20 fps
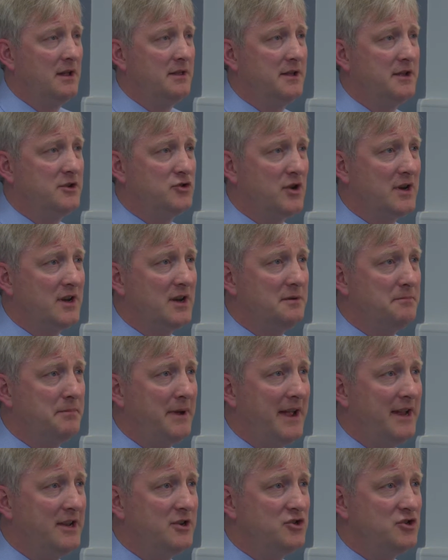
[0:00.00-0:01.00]
The adrenaline
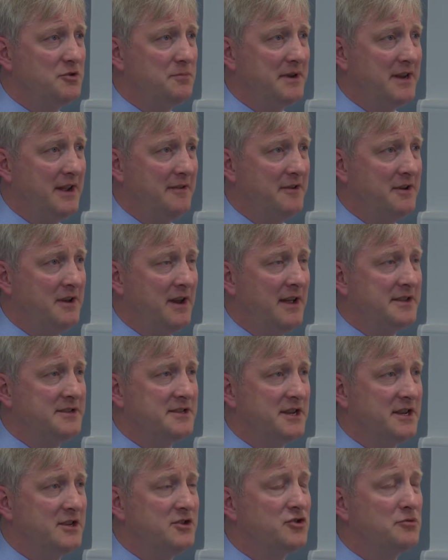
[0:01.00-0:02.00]
pen should be given as
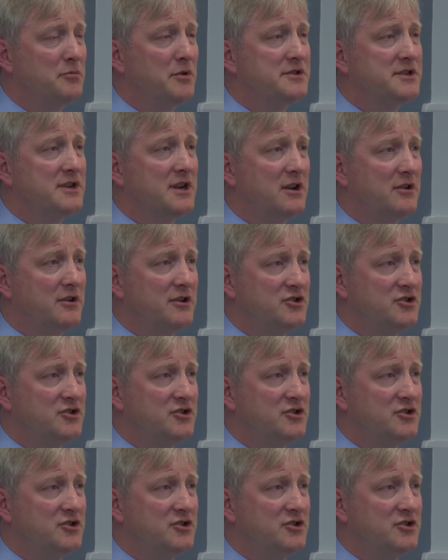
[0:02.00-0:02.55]
an intramuscular